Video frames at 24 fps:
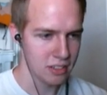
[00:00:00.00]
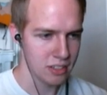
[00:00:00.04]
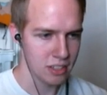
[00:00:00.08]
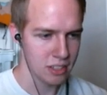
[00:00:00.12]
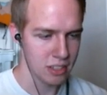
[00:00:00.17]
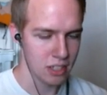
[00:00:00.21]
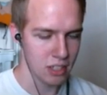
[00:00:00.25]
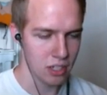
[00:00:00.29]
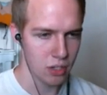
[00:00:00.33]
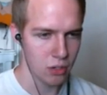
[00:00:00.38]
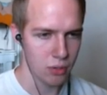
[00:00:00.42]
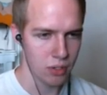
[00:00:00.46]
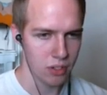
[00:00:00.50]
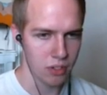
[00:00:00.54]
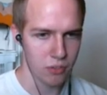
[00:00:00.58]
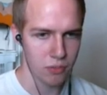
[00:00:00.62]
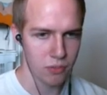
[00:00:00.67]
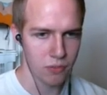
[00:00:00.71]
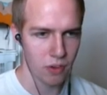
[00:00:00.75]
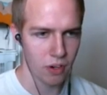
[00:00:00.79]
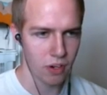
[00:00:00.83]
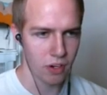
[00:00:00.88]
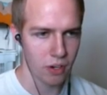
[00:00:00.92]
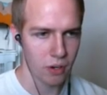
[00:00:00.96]
Directly. Oh,
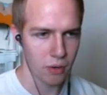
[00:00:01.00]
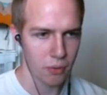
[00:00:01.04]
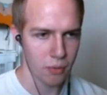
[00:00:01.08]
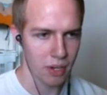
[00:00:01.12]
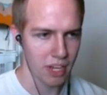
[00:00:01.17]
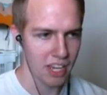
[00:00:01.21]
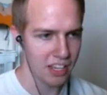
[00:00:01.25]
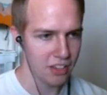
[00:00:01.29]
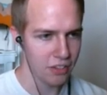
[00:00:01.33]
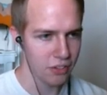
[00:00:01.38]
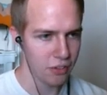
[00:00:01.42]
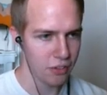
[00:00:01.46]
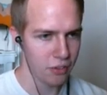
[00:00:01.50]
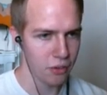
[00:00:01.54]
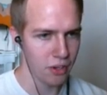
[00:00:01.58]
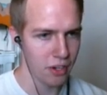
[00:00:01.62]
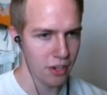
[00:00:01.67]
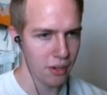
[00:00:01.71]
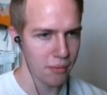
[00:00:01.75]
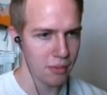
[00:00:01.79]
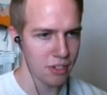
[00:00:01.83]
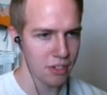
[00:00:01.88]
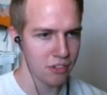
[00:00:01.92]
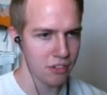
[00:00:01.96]
it's far away. Screw
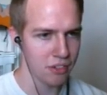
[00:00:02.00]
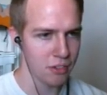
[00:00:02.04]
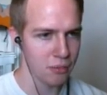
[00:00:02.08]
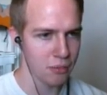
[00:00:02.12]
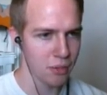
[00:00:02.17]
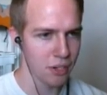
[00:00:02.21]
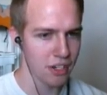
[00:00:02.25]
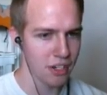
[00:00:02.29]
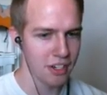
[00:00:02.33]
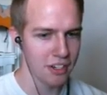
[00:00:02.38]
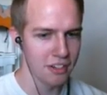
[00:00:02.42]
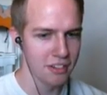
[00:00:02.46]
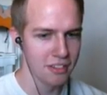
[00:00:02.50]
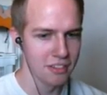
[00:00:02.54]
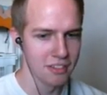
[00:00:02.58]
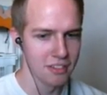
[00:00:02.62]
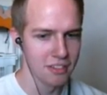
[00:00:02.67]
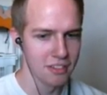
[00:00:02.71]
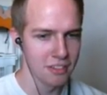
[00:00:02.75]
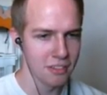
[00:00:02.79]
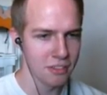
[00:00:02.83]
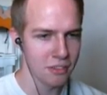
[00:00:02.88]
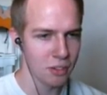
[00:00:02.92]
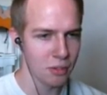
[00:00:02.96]
it. I'm just gonna run.
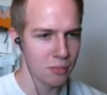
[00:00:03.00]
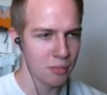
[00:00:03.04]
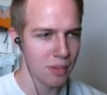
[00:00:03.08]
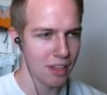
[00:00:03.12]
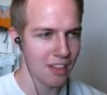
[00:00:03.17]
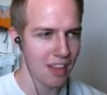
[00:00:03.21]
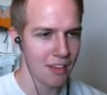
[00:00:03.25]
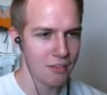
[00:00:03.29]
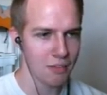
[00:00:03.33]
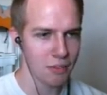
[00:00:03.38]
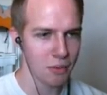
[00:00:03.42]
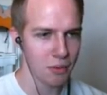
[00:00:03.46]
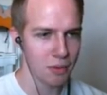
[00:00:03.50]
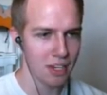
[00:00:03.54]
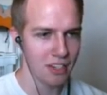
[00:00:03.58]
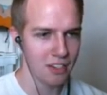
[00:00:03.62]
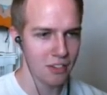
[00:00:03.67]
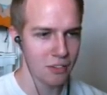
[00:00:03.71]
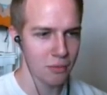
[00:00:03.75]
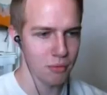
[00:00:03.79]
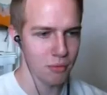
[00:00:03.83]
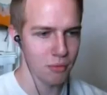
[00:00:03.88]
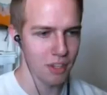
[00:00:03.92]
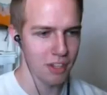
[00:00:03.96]
Throw my life away
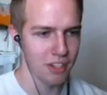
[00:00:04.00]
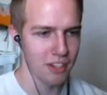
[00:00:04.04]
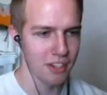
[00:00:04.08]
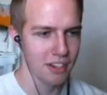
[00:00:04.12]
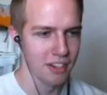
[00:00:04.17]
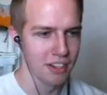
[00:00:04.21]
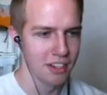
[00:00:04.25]
and just run.